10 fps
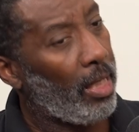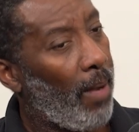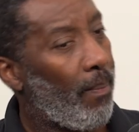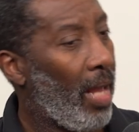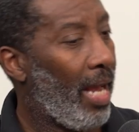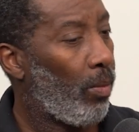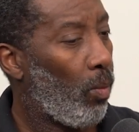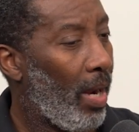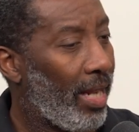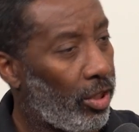
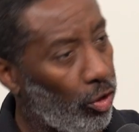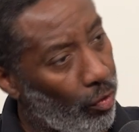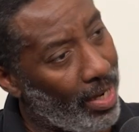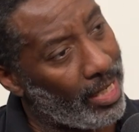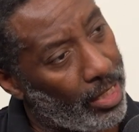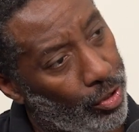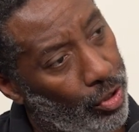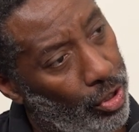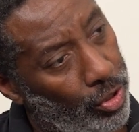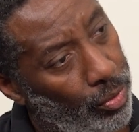and where to drain
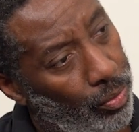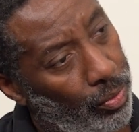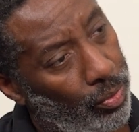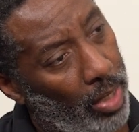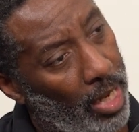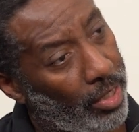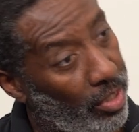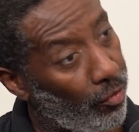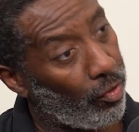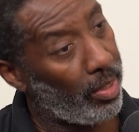into
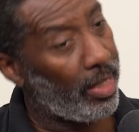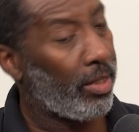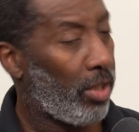differently.